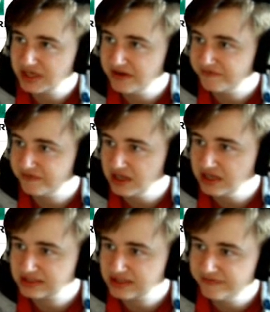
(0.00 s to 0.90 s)
If
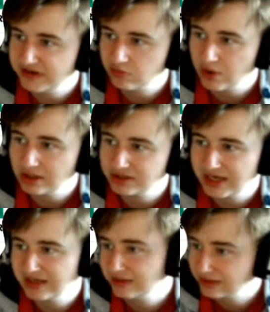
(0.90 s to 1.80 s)
he's serving well,
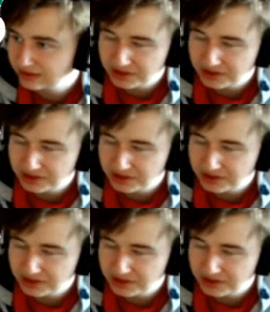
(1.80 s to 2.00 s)
then